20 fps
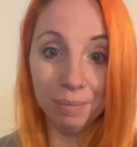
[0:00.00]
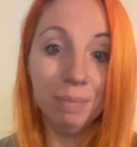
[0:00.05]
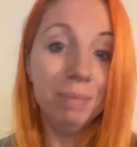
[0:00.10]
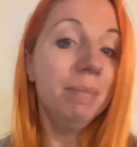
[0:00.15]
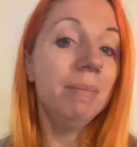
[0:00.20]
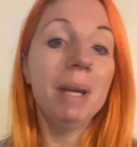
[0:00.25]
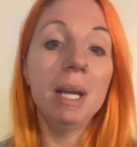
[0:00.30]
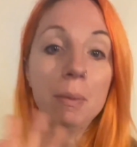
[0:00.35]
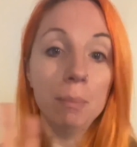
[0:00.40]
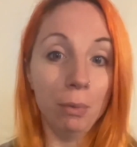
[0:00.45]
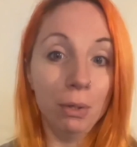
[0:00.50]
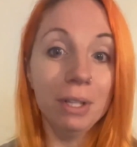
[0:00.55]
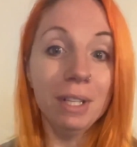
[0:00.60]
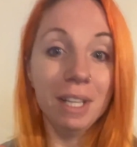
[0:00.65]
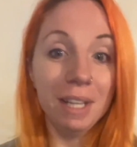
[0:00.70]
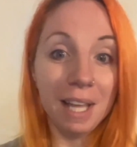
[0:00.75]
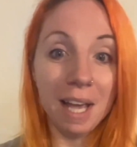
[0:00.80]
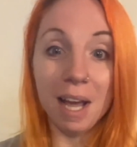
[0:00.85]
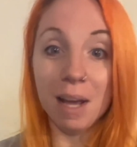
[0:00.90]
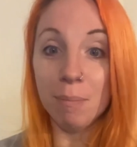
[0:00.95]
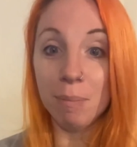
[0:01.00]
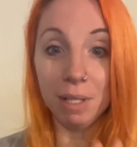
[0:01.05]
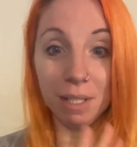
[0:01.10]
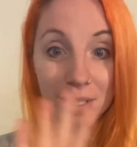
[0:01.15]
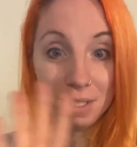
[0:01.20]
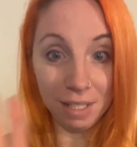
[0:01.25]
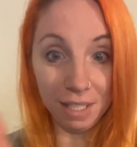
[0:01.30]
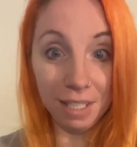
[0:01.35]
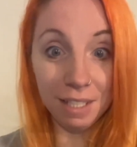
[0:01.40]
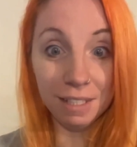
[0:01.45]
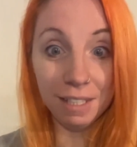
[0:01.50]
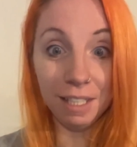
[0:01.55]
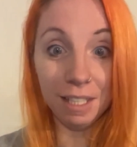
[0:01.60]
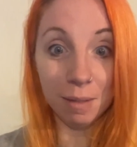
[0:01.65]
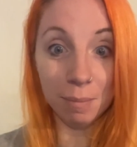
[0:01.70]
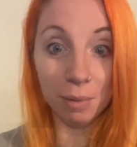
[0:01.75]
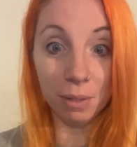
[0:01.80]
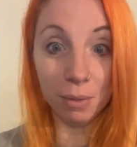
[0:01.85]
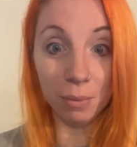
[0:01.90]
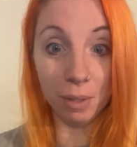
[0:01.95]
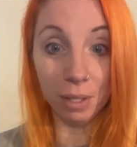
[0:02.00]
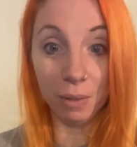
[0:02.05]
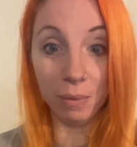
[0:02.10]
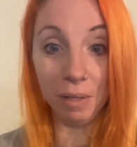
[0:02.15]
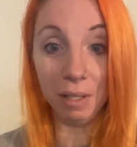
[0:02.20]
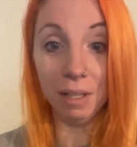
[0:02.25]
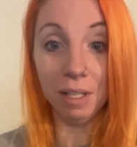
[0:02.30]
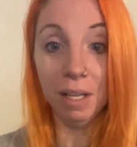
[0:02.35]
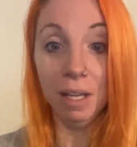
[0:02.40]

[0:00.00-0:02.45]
Make more than that, but it's an easy number to work with.